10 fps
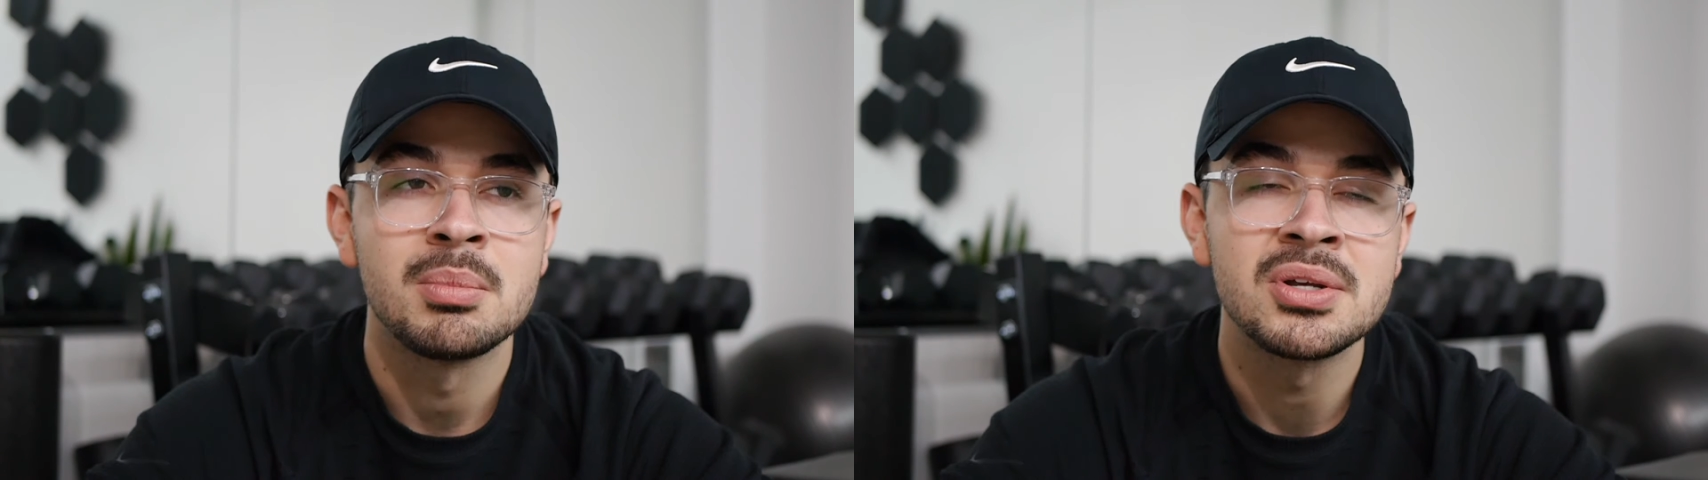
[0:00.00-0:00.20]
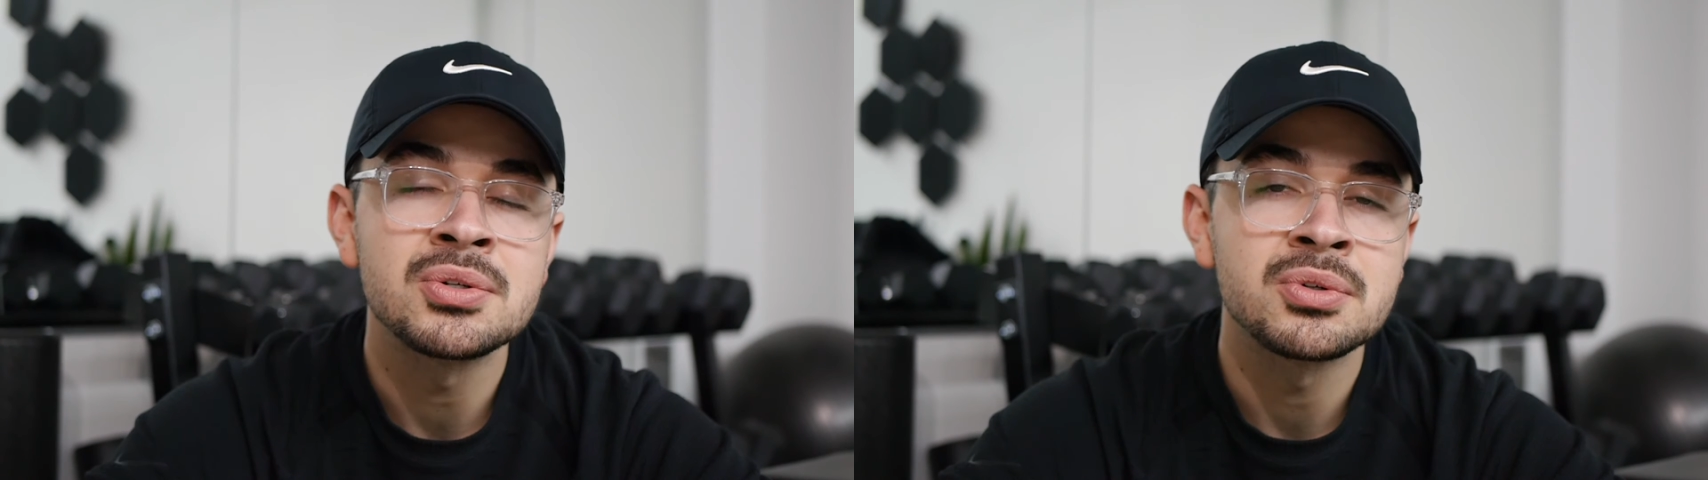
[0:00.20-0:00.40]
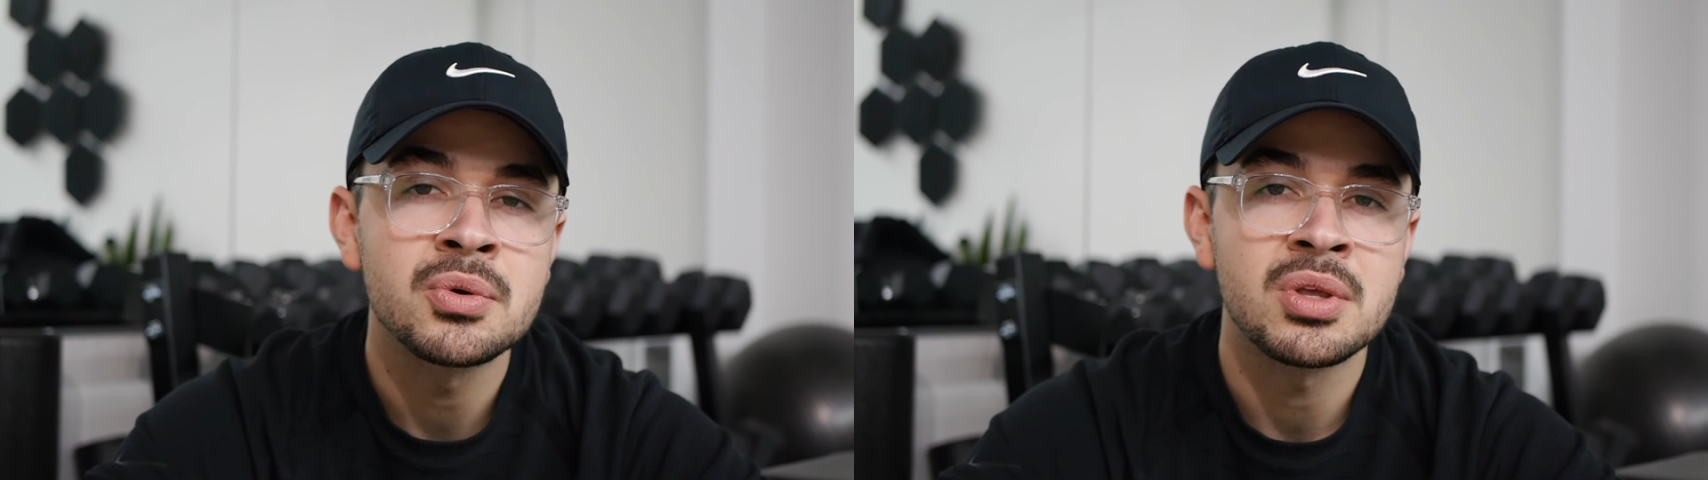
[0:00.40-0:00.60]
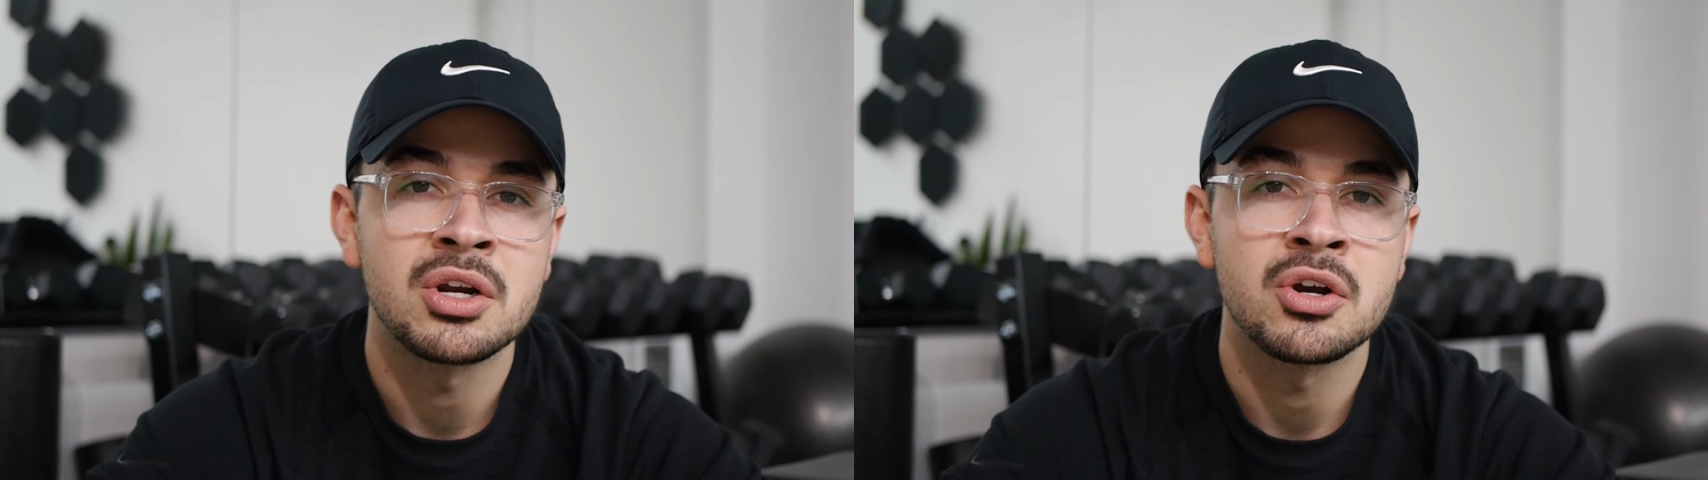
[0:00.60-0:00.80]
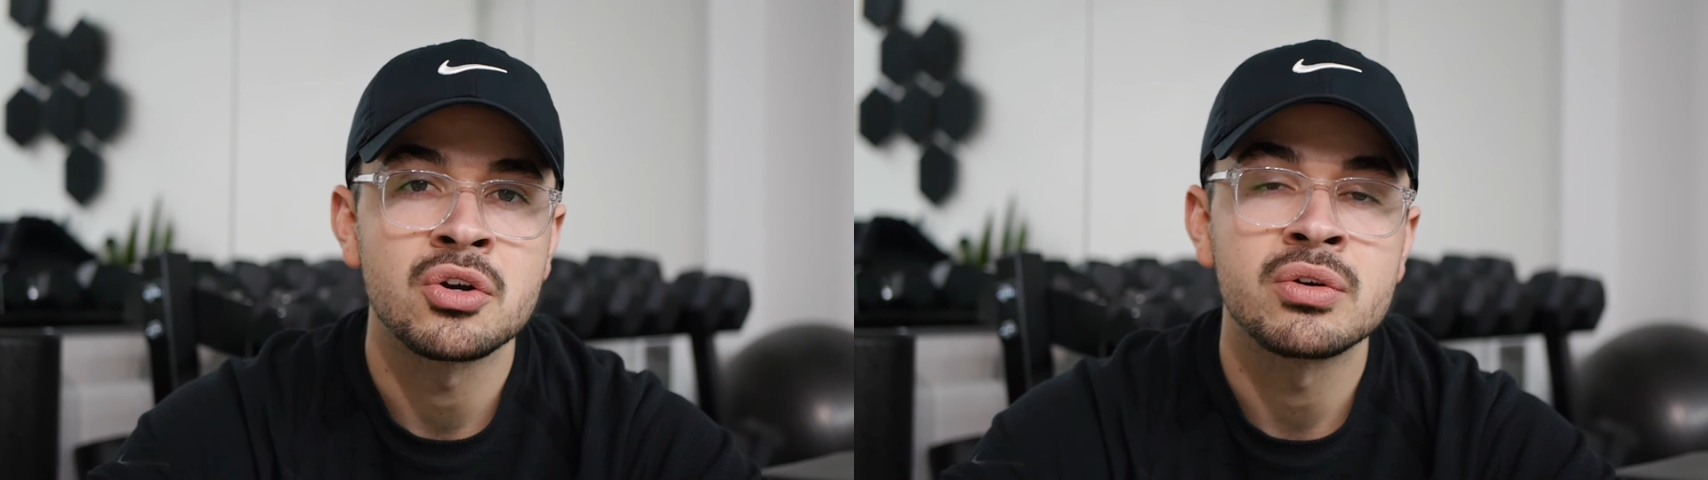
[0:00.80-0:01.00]
Muscle growth can
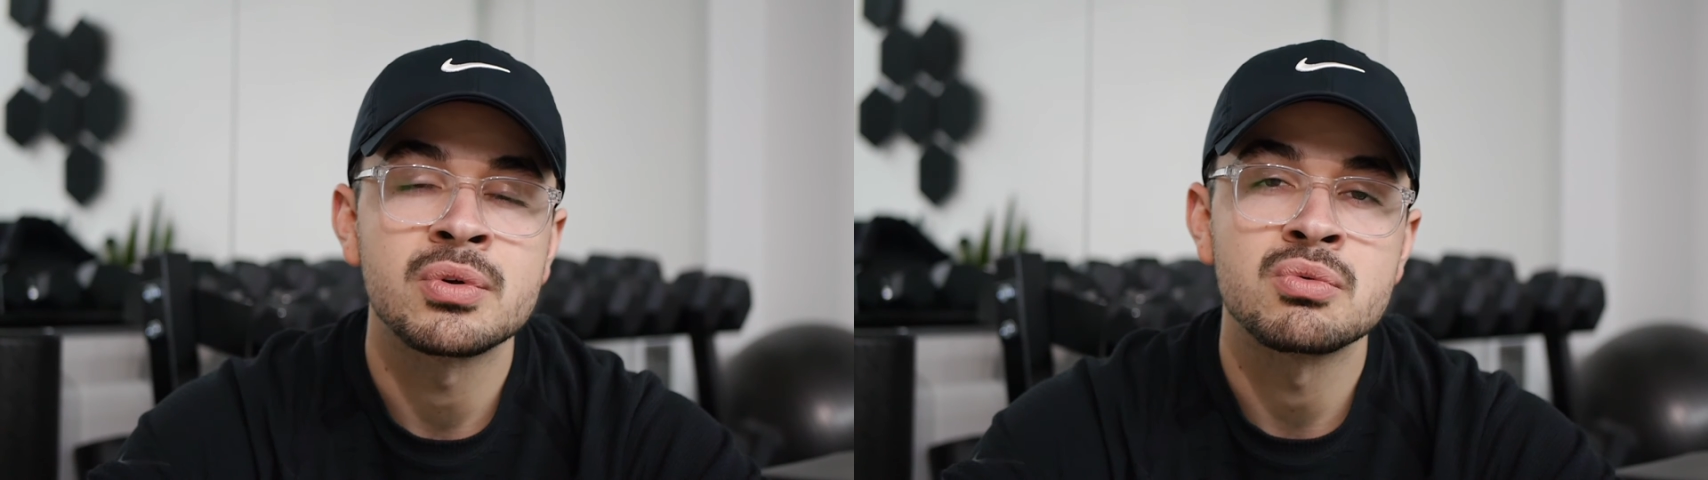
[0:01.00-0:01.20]
occur if you